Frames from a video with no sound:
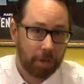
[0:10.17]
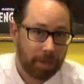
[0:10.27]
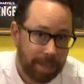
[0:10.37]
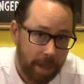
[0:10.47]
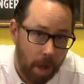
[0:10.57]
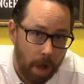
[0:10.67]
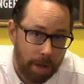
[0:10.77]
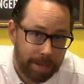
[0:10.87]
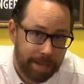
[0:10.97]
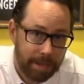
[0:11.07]
currently
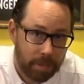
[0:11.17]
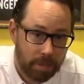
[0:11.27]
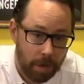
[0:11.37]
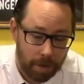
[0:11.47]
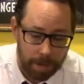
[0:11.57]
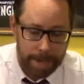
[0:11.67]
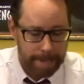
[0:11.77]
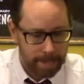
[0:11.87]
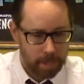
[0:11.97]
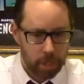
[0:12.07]
on Kickstarter.
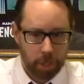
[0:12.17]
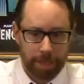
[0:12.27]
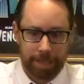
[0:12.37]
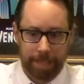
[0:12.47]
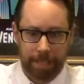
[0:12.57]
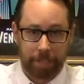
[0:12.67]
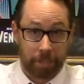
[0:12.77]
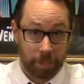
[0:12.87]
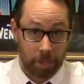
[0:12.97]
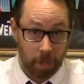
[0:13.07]
Look at
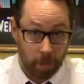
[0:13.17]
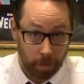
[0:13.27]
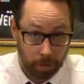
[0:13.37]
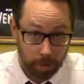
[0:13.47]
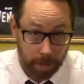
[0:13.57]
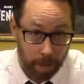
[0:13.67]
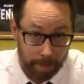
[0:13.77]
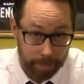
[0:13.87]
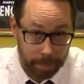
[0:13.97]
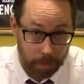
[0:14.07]
this. Look at
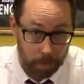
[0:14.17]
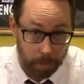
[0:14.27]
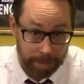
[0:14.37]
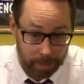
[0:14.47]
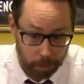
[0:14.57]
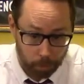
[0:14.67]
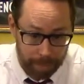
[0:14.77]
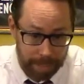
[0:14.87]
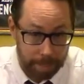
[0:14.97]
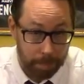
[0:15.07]
all of this glorious
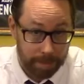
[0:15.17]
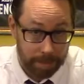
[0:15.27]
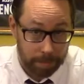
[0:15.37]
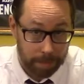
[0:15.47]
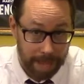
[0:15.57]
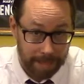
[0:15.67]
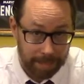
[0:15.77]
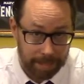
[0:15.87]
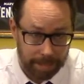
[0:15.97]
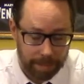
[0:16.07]
3D printed
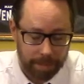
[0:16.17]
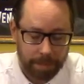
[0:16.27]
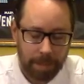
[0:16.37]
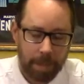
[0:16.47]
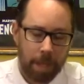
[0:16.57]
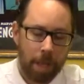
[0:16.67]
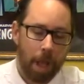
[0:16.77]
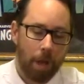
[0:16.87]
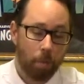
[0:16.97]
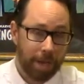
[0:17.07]
plastic.
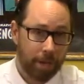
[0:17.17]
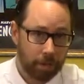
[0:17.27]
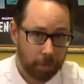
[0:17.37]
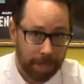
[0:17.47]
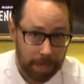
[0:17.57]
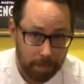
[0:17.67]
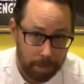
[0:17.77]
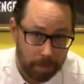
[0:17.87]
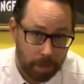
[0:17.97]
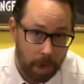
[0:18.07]
We here at Spaghetti and
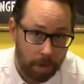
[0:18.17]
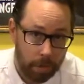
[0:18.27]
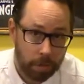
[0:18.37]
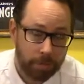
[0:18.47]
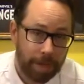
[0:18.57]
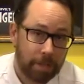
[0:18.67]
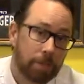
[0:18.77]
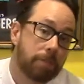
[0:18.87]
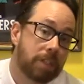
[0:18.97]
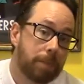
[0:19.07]
Meeples are huge fans
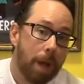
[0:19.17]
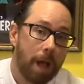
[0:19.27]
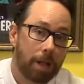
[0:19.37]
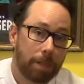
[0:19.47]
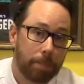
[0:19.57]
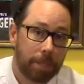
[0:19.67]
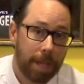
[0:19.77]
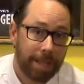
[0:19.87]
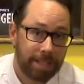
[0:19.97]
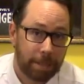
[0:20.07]
of
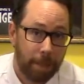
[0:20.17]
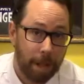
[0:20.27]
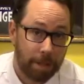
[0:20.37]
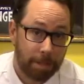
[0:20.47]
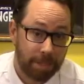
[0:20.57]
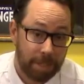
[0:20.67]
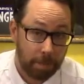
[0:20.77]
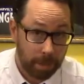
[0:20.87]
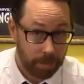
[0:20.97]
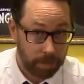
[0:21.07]
Zpocalypse and Zpocalypse
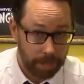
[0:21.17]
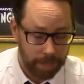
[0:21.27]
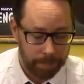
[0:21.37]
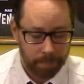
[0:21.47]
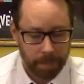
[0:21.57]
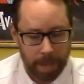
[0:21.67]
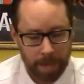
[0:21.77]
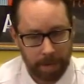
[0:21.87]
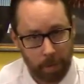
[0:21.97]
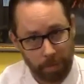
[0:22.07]
Emergency.
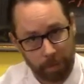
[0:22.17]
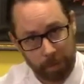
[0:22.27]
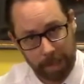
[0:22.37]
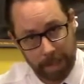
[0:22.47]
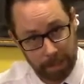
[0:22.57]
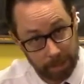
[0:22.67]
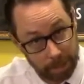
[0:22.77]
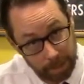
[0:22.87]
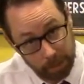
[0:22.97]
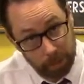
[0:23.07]
And I know at first glance,
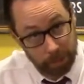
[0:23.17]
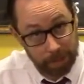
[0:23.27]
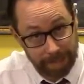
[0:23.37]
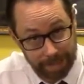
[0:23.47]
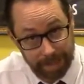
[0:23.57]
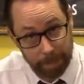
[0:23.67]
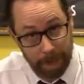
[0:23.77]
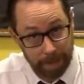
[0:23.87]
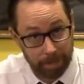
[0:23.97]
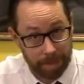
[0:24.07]
this looks like the same
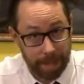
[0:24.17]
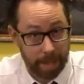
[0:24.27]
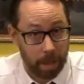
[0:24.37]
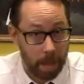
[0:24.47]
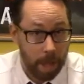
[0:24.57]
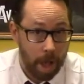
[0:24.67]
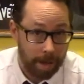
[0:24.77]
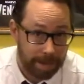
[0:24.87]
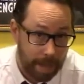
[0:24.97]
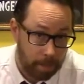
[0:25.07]
kind of thing
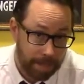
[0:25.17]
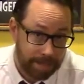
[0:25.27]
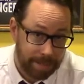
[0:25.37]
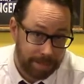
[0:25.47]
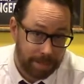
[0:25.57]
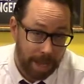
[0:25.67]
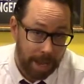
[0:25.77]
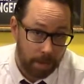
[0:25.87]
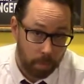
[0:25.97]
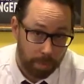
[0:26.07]
on a calorie-intense
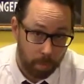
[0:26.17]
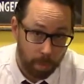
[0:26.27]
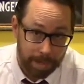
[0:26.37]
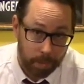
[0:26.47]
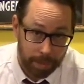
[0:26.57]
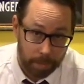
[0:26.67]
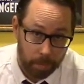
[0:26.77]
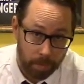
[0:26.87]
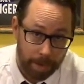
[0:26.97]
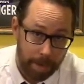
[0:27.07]
diet with a weight training
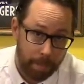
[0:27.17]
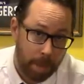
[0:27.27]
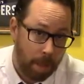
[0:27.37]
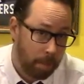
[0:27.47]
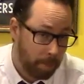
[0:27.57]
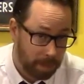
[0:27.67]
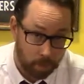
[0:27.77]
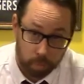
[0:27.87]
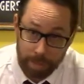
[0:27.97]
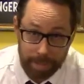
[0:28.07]
program, but
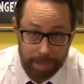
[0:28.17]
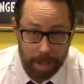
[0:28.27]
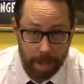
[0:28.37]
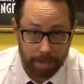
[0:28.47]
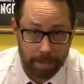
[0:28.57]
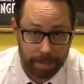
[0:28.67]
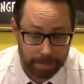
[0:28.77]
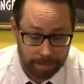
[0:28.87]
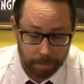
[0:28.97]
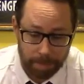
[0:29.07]
it's really not.
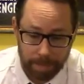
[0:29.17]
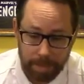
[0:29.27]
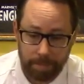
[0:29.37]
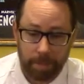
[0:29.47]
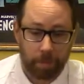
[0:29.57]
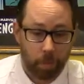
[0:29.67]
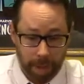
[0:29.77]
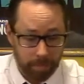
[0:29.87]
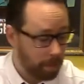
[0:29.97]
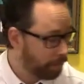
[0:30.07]
It's something different. You
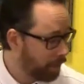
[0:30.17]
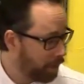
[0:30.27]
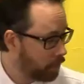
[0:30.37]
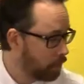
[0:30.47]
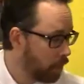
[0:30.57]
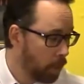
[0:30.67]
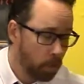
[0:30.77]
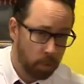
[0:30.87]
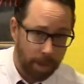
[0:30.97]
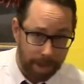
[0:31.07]
have all of this,
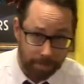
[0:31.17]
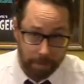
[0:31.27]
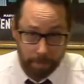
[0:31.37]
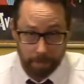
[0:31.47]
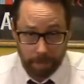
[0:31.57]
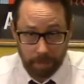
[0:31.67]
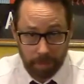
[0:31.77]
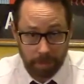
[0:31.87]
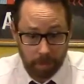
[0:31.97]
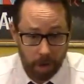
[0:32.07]
you have
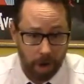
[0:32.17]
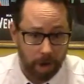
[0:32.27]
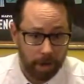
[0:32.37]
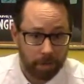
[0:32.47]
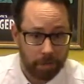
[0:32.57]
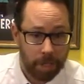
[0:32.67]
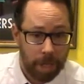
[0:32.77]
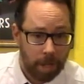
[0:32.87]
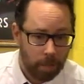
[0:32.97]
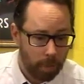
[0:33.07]
mission cards,
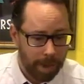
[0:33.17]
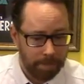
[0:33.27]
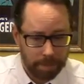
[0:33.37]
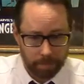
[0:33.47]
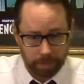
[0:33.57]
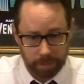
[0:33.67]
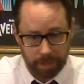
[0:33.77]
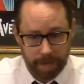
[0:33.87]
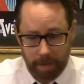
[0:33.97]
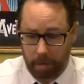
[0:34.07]
you have different
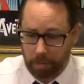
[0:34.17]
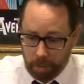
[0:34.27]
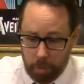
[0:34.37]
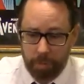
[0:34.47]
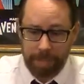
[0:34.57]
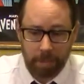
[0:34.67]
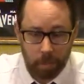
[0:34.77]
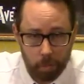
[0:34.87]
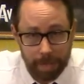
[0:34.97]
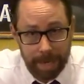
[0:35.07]
scenarios. You get to
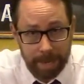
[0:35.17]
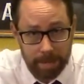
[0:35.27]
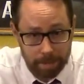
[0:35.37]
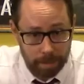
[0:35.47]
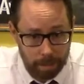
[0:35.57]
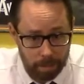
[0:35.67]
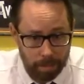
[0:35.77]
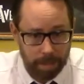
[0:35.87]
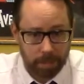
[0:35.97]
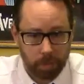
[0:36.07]
create
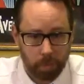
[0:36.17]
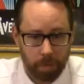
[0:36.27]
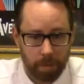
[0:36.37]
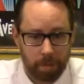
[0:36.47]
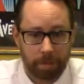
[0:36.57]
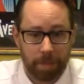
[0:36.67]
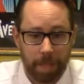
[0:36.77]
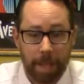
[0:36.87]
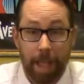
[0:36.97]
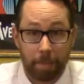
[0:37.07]
this world
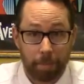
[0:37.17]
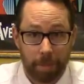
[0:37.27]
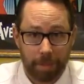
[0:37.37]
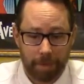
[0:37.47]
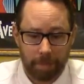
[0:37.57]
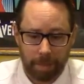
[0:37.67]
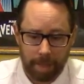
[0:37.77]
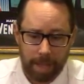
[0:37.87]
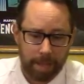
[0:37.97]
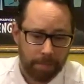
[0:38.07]
and build
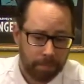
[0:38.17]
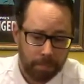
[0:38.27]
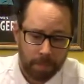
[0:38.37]
everything.